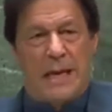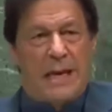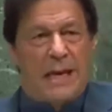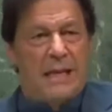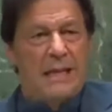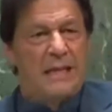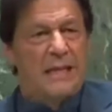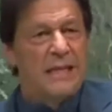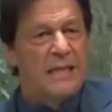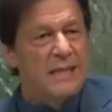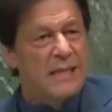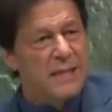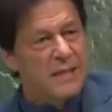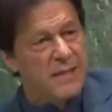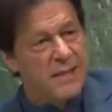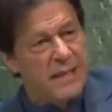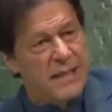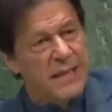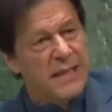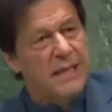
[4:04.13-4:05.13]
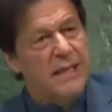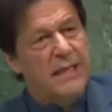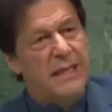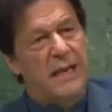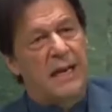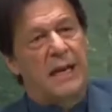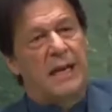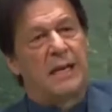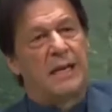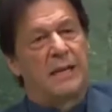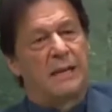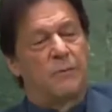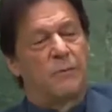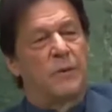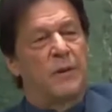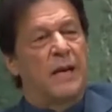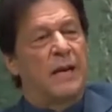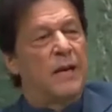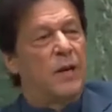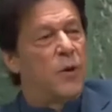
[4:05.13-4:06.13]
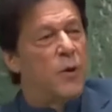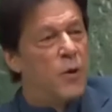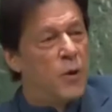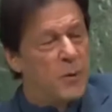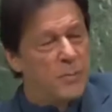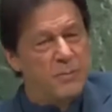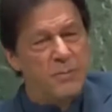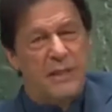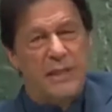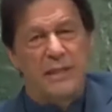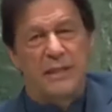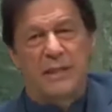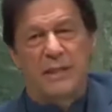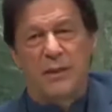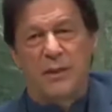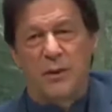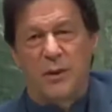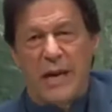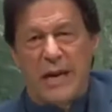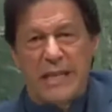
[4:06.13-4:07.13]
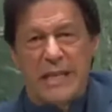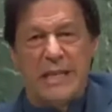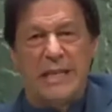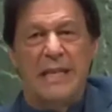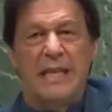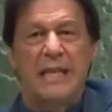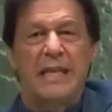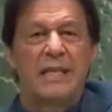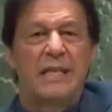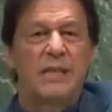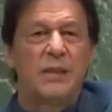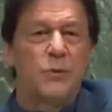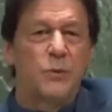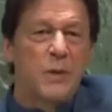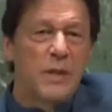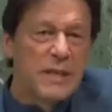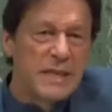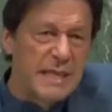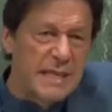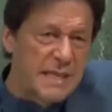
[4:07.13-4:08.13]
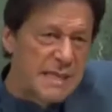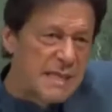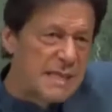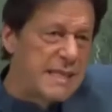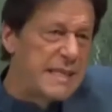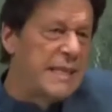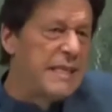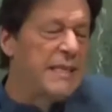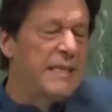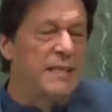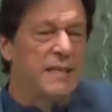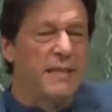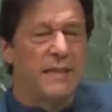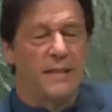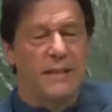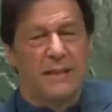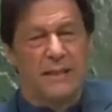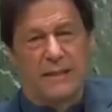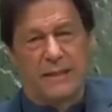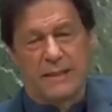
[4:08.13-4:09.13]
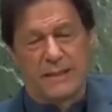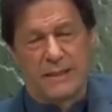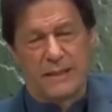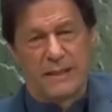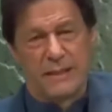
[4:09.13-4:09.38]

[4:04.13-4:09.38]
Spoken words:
And this is really what I hope that the United Nations will take a lead in this.